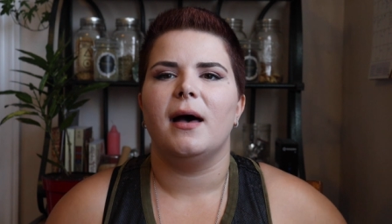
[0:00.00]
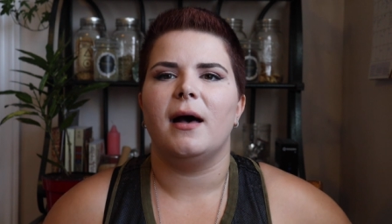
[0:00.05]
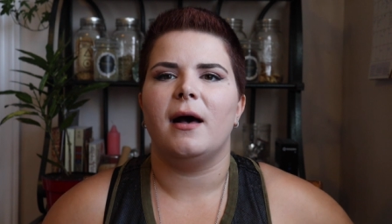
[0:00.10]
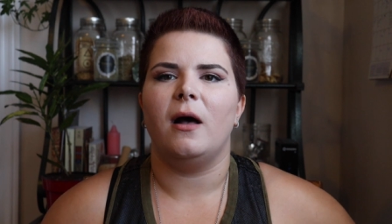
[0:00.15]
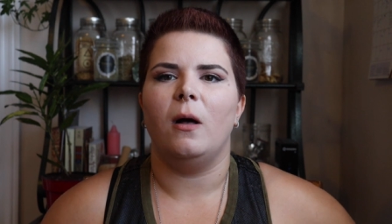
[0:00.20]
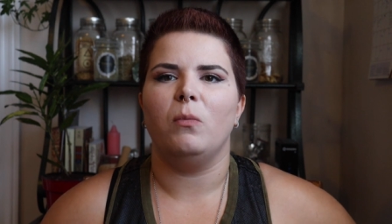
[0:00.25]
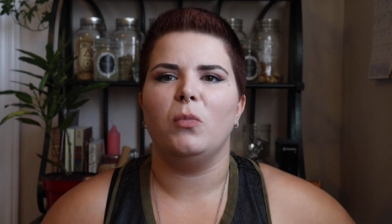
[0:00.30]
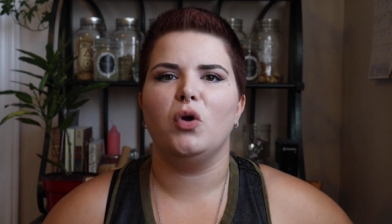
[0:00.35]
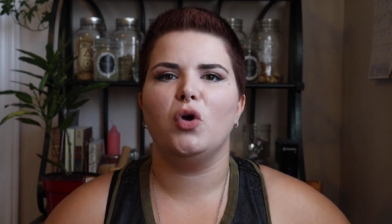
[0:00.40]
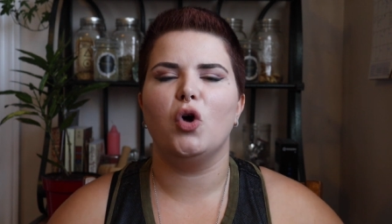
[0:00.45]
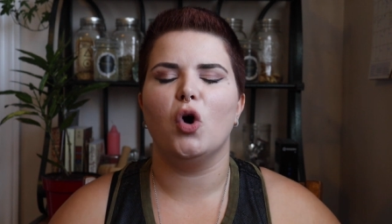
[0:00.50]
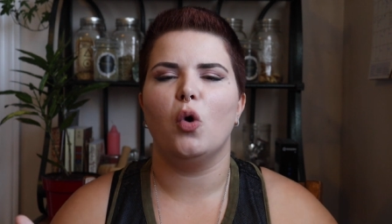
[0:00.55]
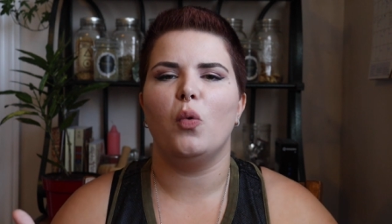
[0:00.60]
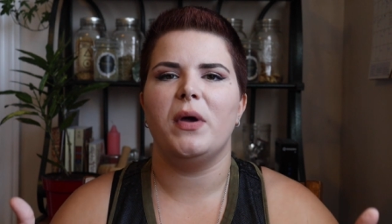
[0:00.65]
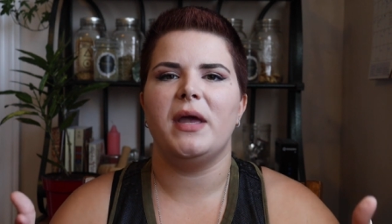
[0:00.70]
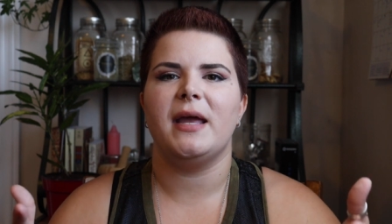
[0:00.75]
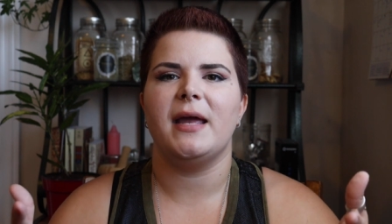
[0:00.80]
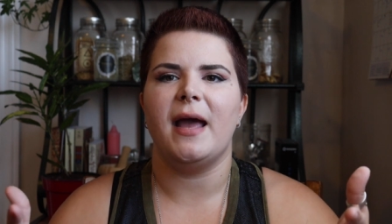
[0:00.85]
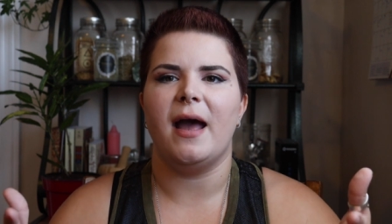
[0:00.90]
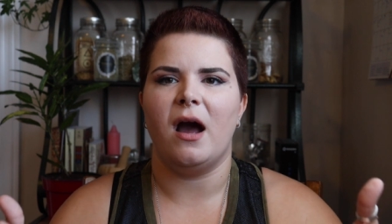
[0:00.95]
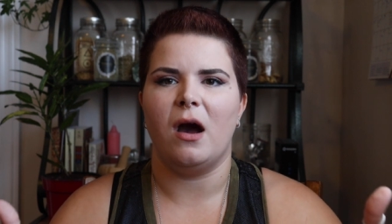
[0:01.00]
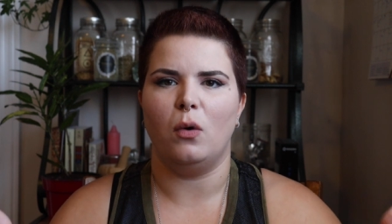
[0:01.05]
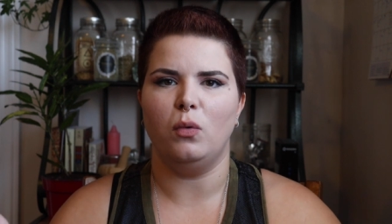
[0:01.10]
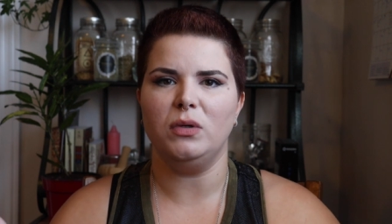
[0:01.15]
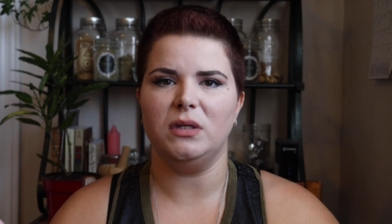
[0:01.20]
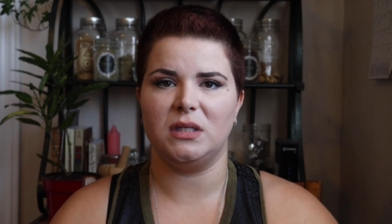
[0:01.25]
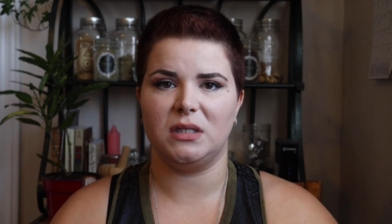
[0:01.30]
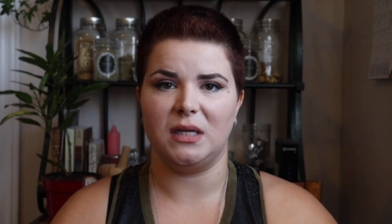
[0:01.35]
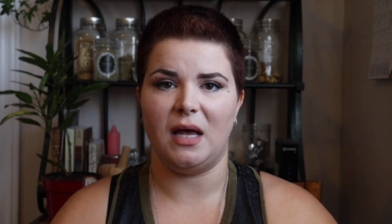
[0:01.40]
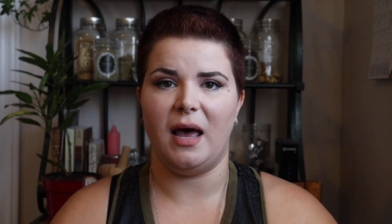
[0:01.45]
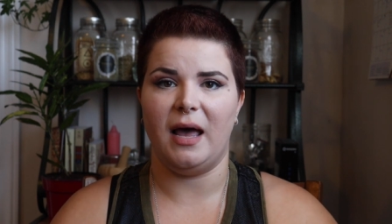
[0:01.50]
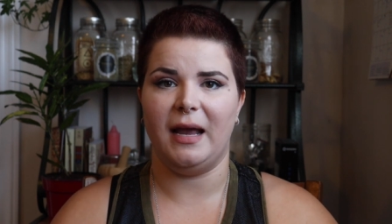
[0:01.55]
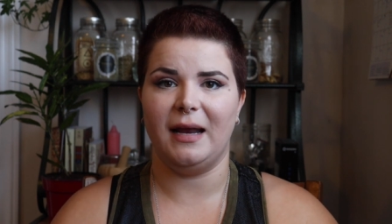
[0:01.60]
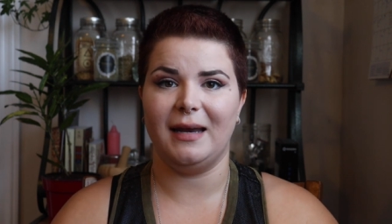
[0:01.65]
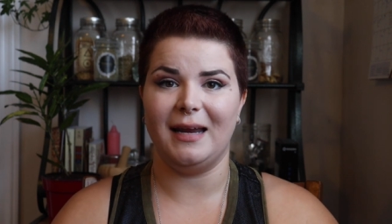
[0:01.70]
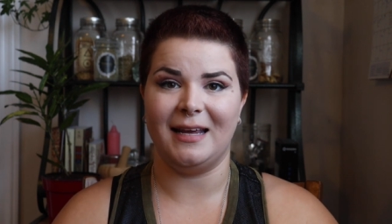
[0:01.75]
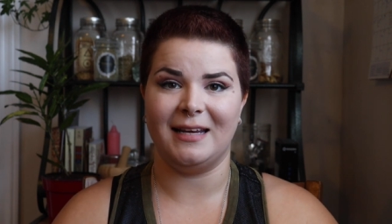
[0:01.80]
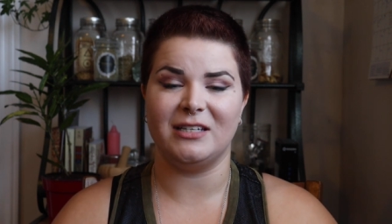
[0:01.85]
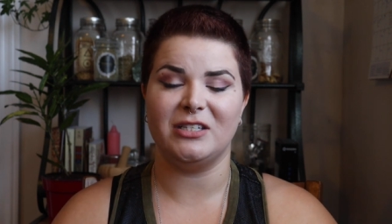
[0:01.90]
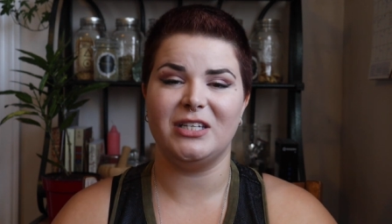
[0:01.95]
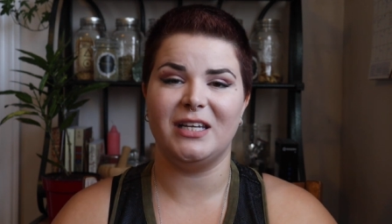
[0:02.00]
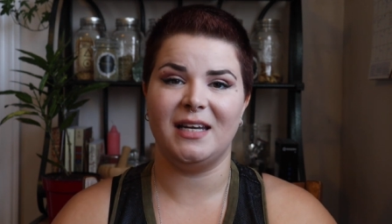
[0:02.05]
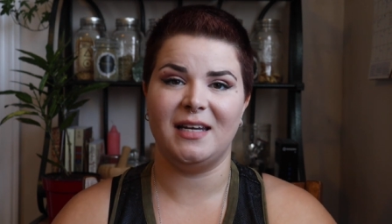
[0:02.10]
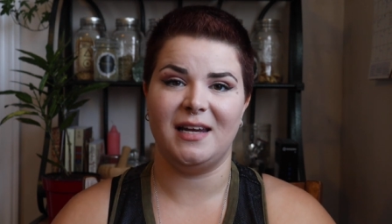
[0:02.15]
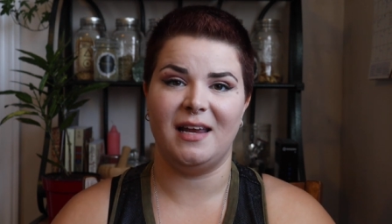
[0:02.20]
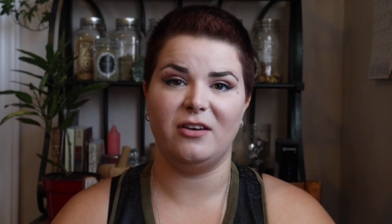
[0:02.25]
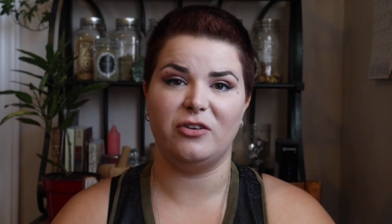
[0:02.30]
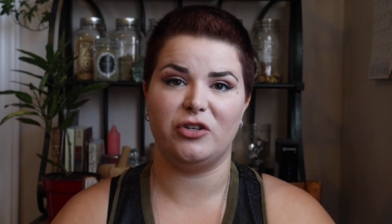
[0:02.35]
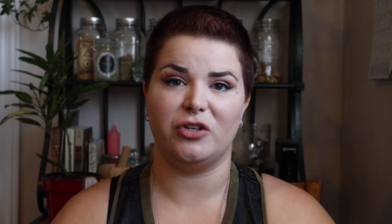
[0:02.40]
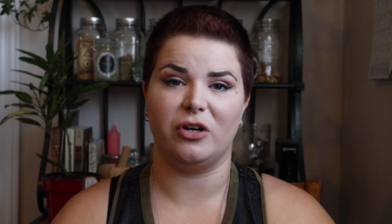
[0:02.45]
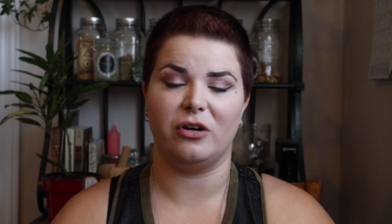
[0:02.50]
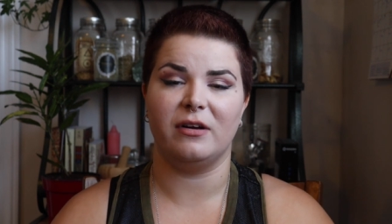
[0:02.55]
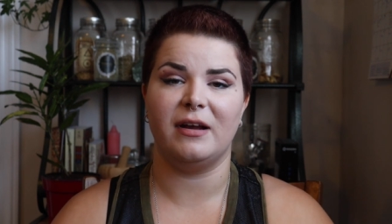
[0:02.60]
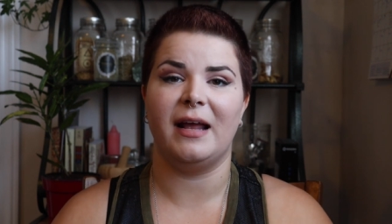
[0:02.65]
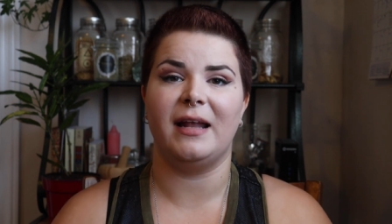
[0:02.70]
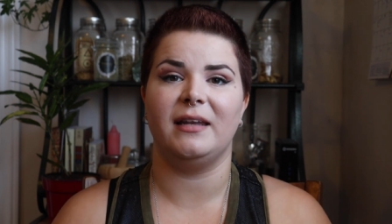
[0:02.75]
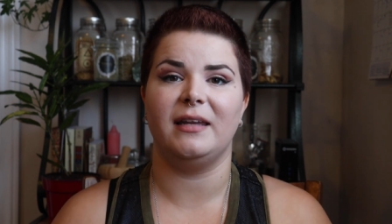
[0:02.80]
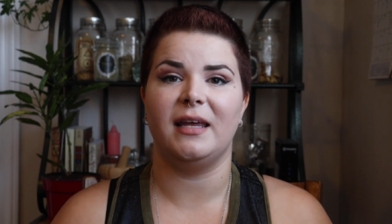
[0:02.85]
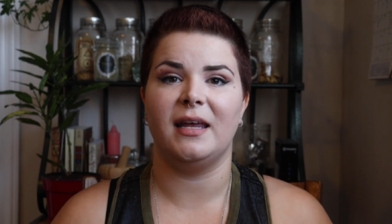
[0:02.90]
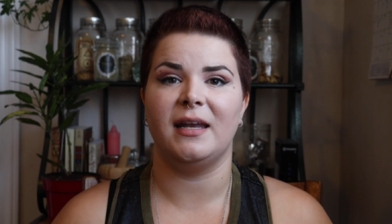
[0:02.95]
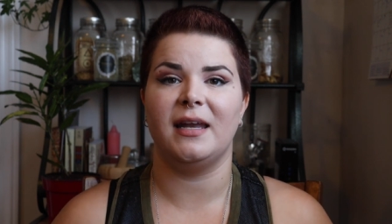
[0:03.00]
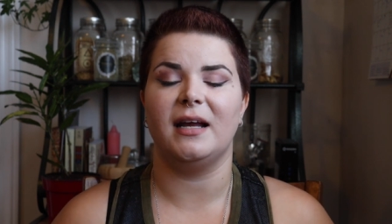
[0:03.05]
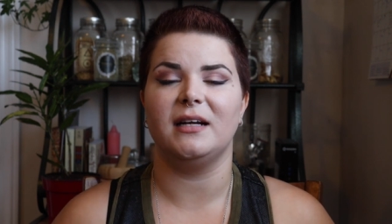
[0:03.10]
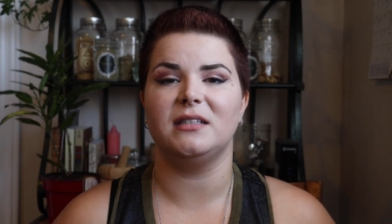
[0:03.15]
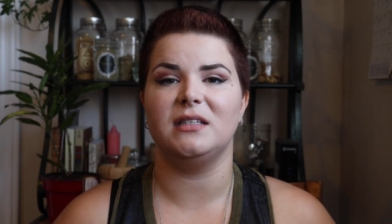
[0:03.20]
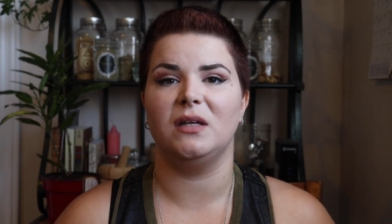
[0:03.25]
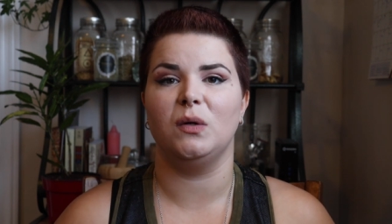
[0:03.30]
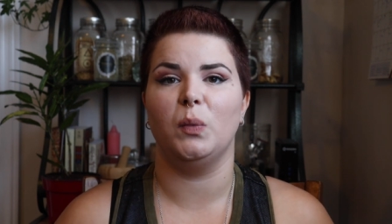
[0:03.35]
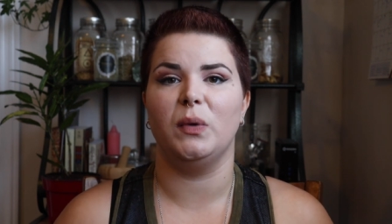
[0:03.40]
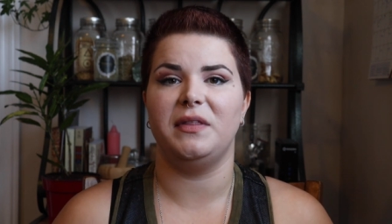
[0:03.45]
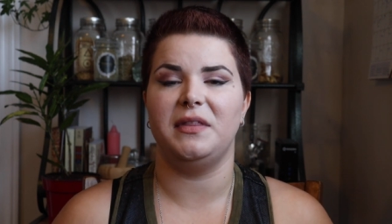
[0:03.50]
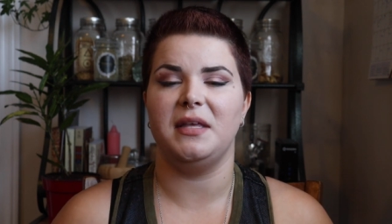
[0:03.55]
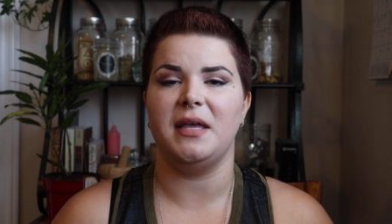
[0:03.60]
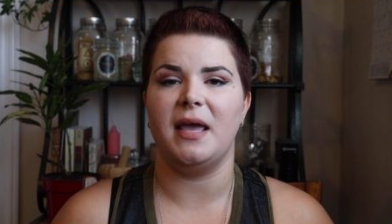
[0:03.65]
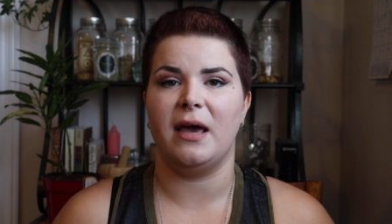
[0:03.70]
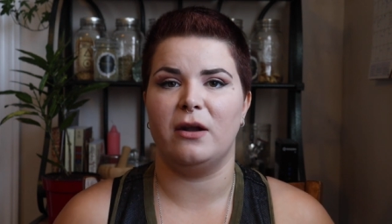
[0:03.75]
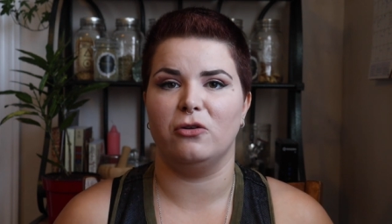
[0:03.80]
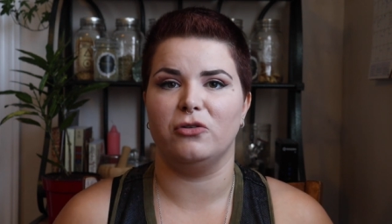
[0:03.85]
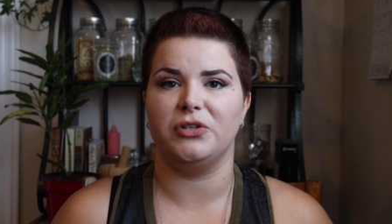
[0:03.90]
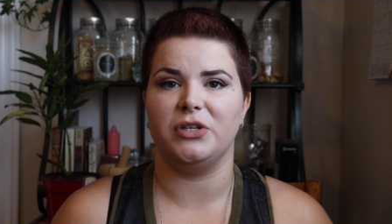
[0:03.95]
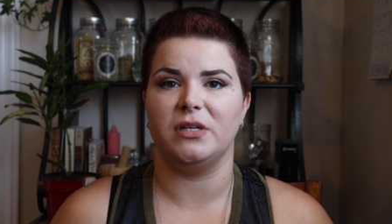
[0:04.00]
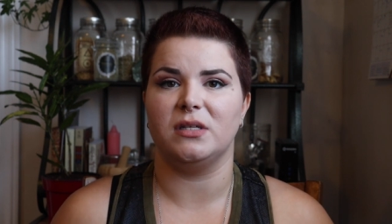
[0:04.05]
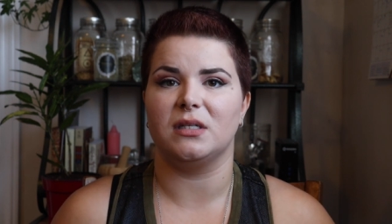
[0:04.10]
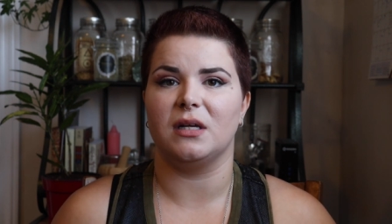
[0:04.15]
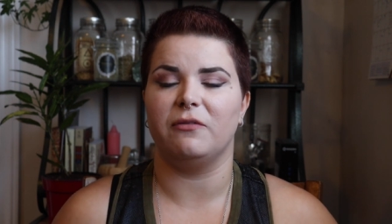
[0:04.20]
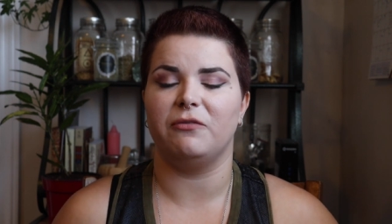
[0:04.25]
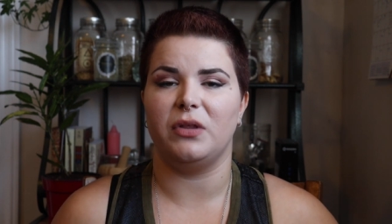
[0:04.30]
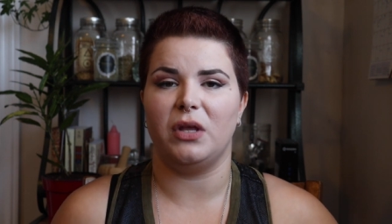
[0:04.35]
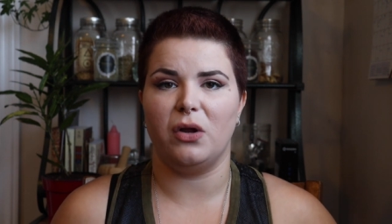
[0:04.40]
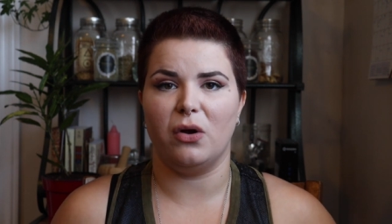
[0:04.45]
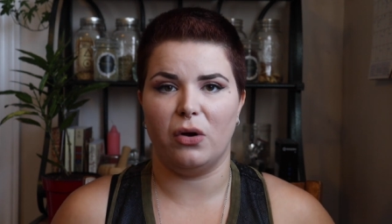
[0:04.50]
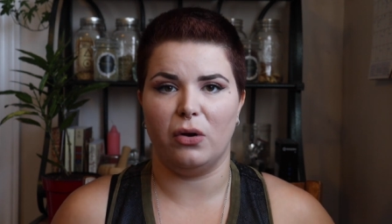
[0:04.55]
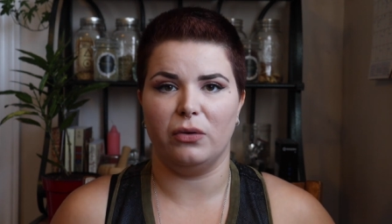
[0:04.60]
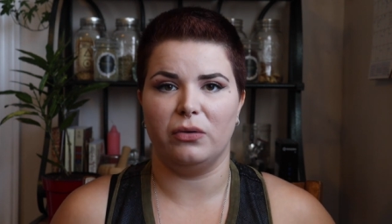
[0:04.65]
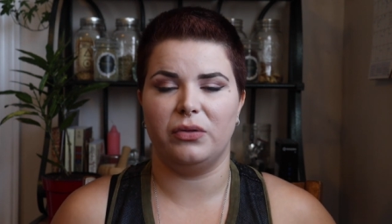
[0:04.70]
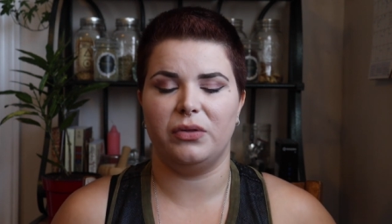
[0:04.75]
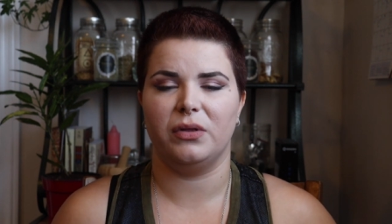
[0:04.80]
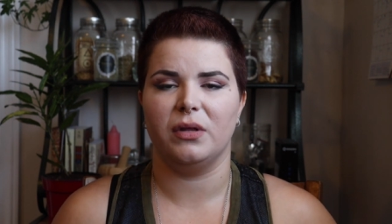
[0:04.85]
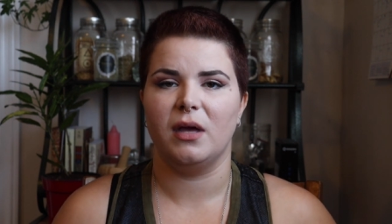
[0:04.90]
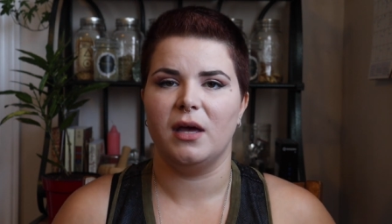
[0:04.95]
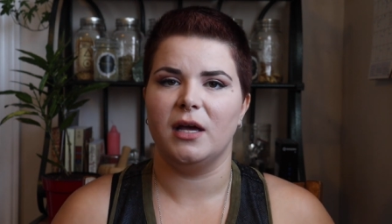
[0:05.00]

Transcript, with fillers: um, going outside into nature and connecting with the energies of the earth.